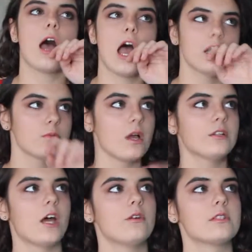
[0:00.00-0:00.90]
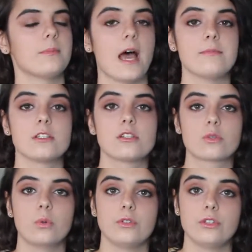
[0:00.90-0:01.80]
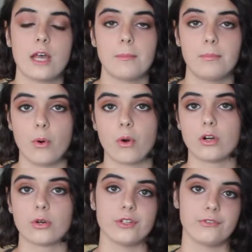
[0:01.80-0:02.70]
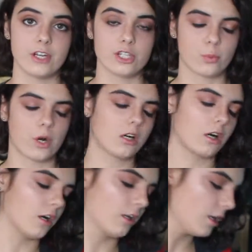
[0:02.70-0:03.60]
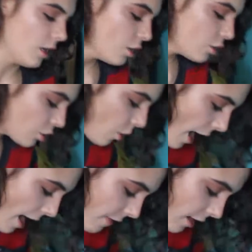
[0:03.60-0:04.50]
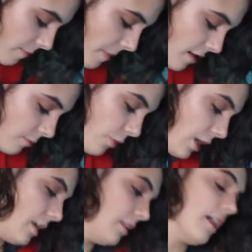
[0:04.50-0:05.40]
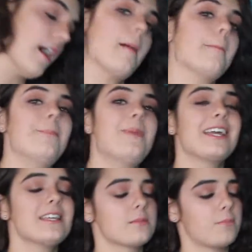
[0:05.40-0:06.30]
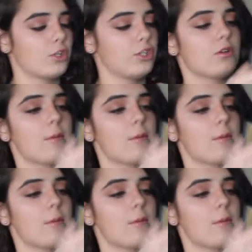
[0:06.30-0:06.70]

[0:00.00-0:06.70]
As we all know, sometimes in school you get bored or you finish work early, so I recommend bringing the biggest book you can